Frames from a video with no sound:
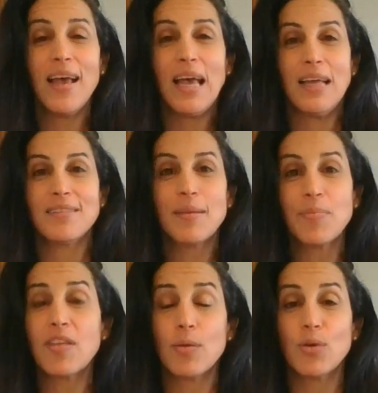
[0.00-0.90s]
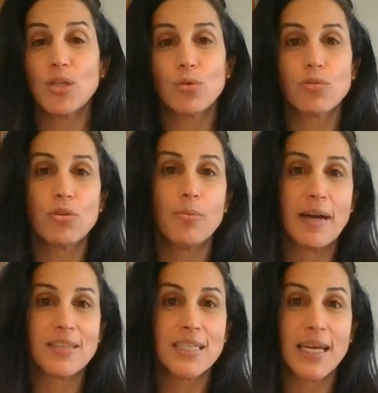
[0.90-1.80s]
And something that I want to talk to you
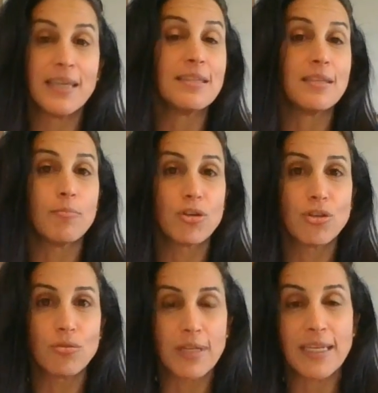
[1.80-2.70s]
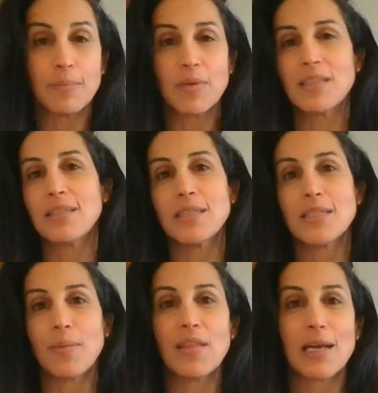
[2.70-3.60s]
about today is emotional eating because this is
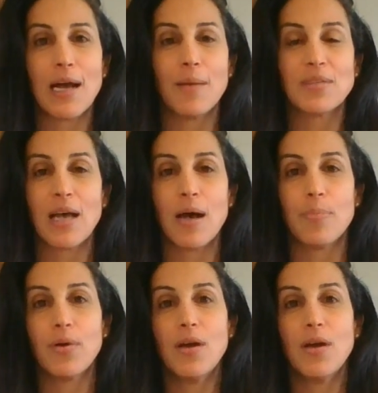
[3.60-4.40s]
something that comes up